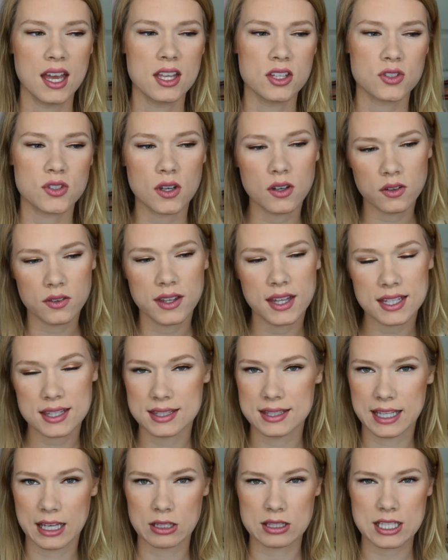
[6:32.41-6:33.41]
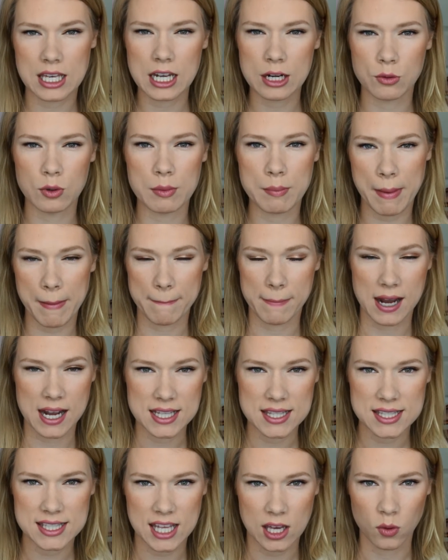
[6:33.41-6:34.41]
So that's kind of what my
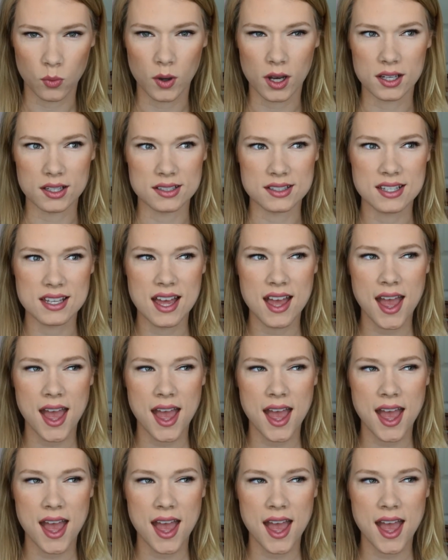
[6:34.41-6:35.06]
mindset was.